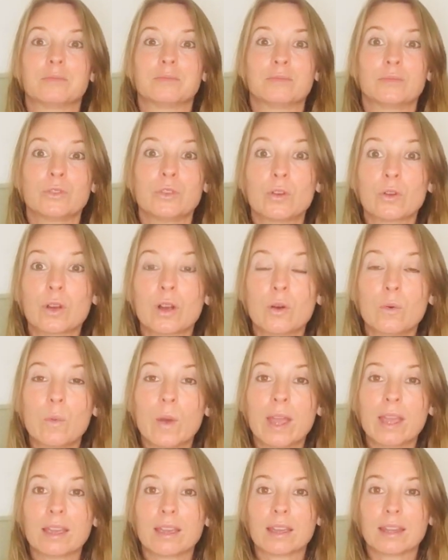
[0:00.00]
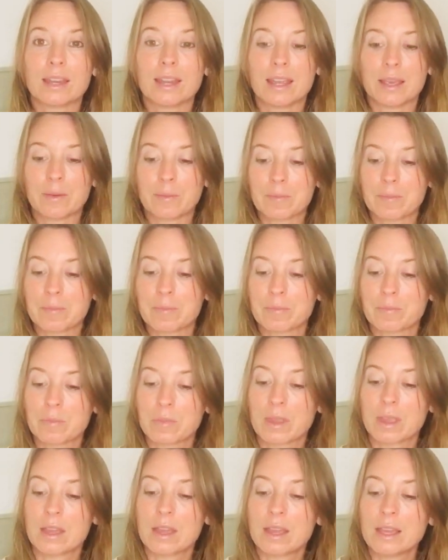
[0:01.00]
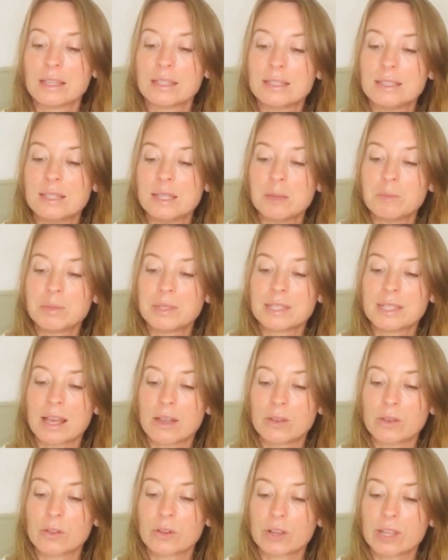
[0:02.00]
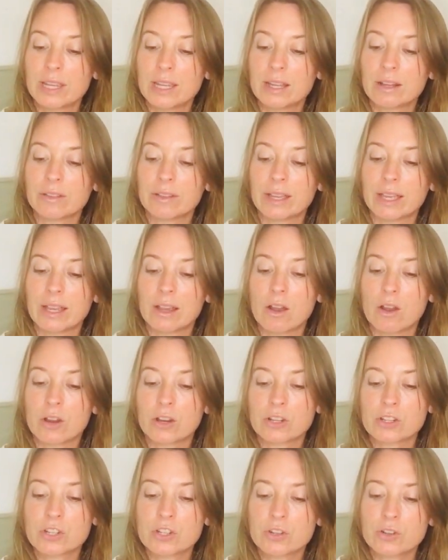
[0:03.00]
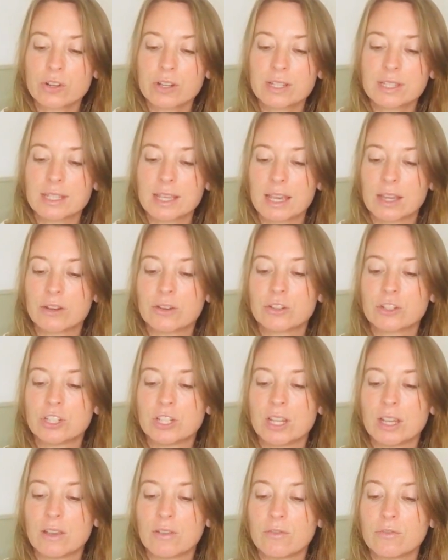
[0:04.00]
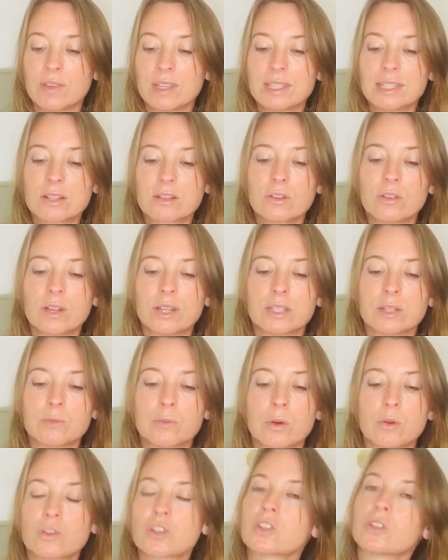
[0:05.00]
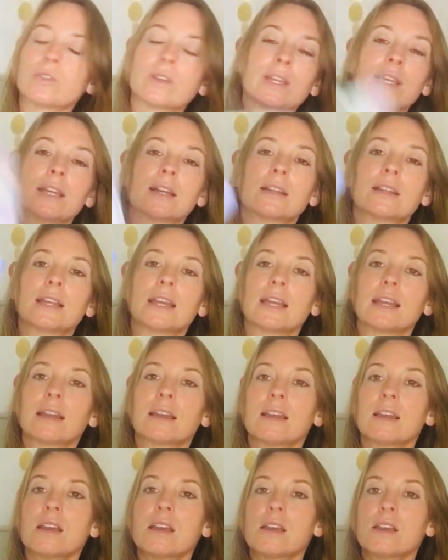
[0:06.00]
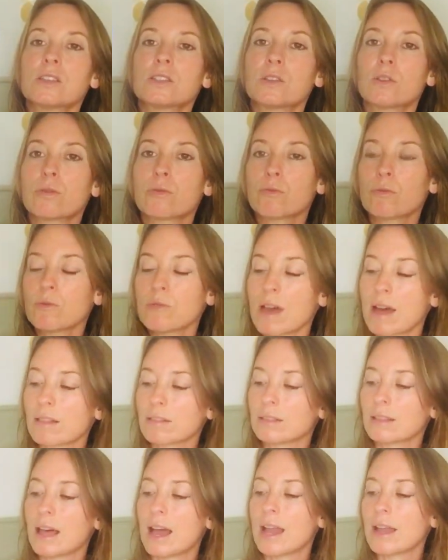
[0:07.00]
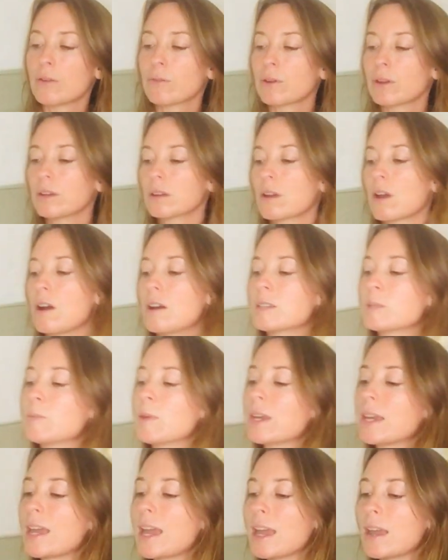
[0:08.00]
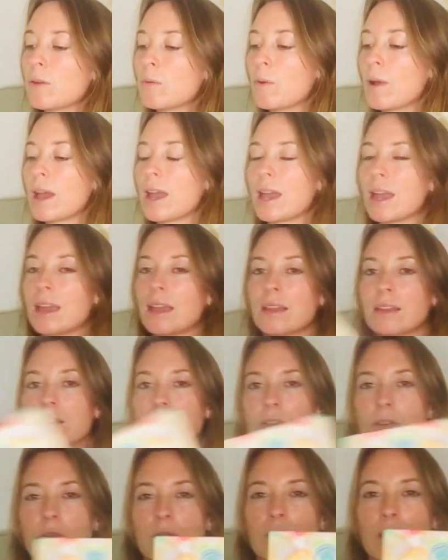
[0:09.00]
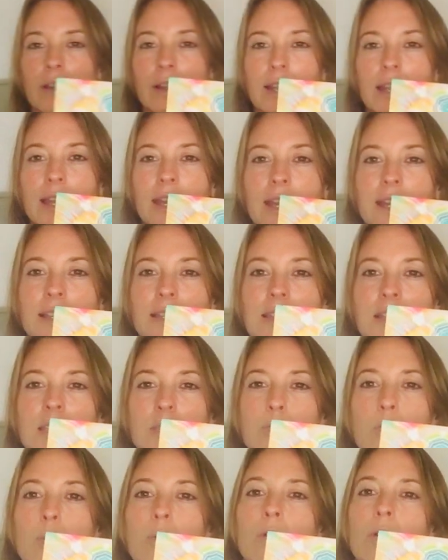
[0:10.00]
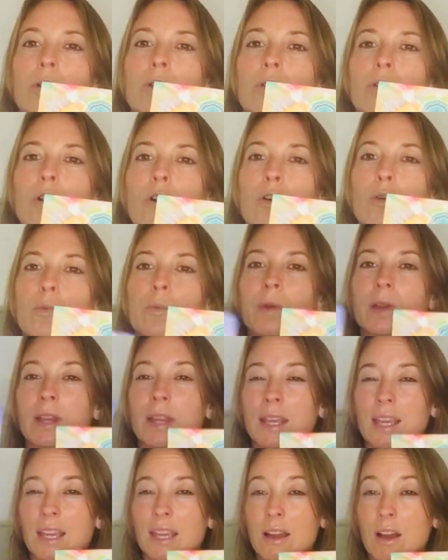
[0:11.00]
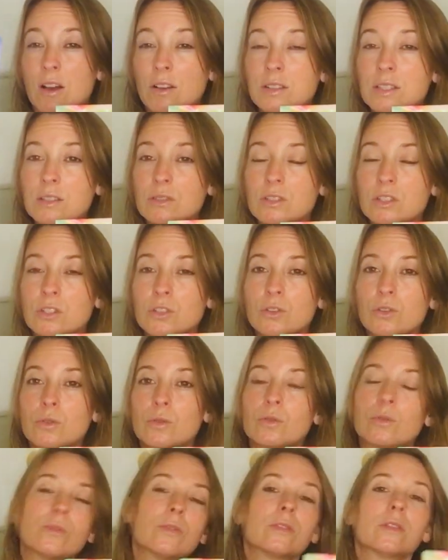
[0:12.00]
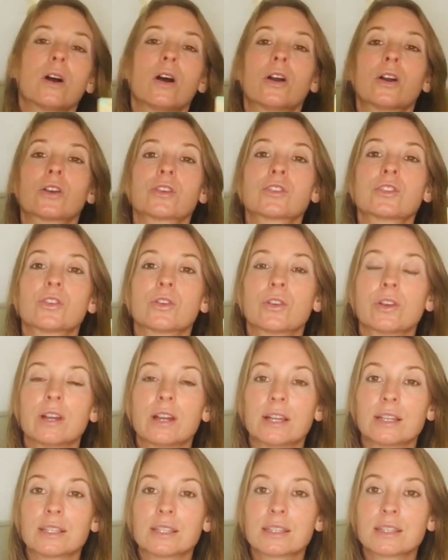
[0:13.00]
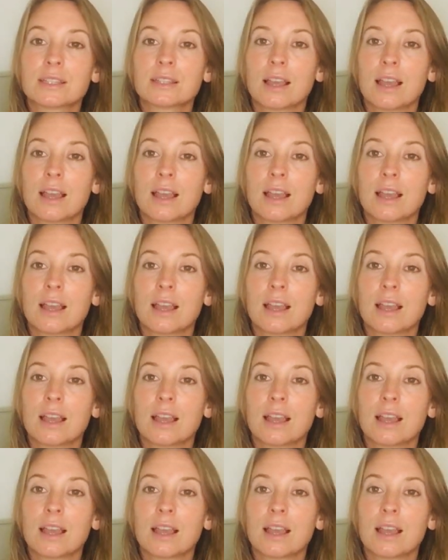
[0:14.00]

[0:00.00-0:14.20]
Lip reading: your awakening. Deep cellular healing, Arcturus energy, physical and emotional healing. So through that Lyran cosmic gateway, you know, there is this portal opening also to Arcturus,